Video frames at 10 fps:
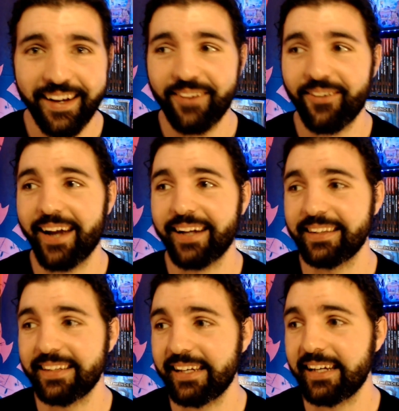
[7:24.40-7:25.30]
right,
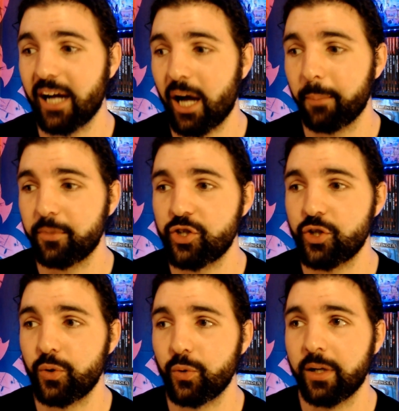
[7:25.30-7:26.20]
leading up
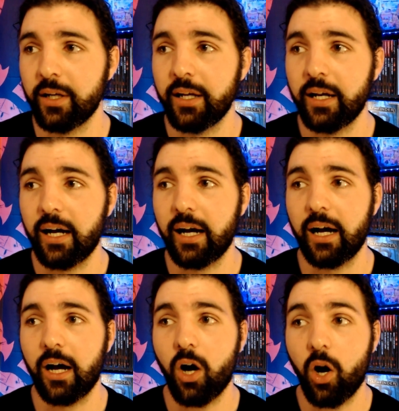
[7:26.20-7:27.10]
to
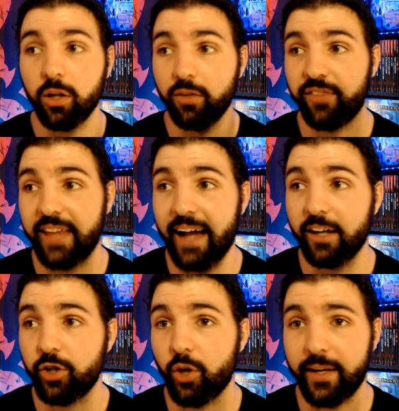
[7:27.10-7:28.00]
all of
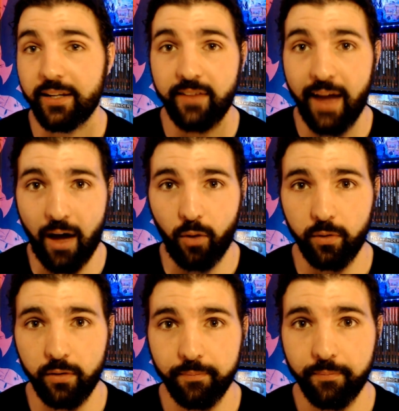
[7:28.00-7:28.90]
that going down.
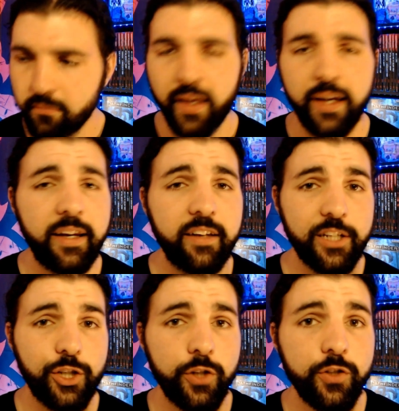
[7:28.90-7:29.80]
In
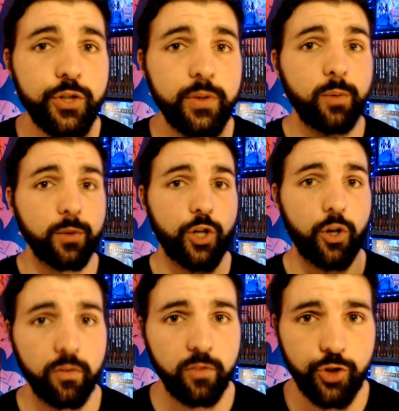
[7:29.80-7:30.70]
addition to the
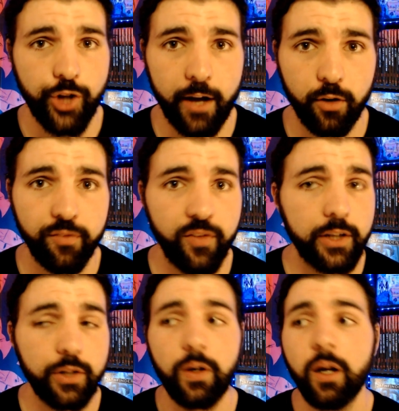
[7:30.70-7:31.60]
return of the shadow
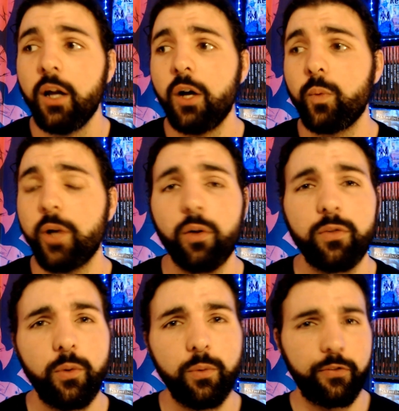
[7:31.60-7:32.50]
figure, we
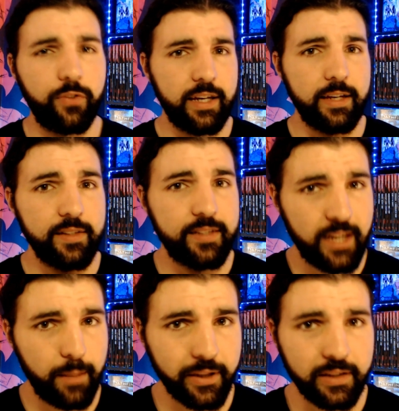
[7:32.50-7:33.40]
also see,
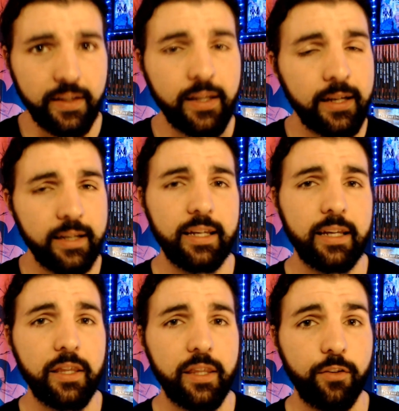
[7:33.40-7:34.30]
typically
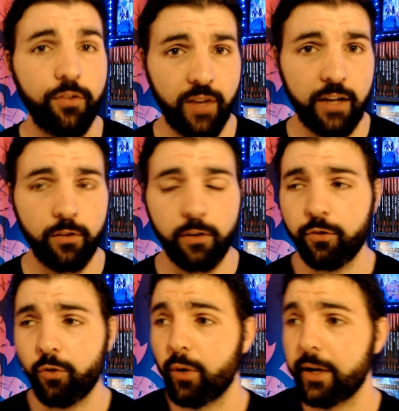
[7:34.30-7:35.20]
in this phase of the
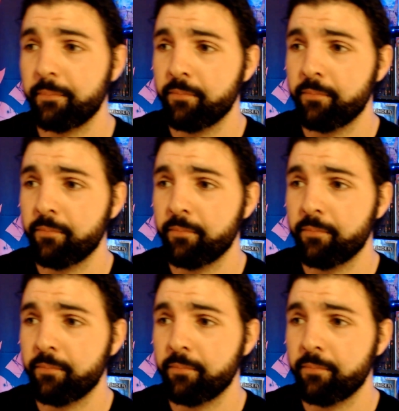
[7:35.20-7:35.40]
story,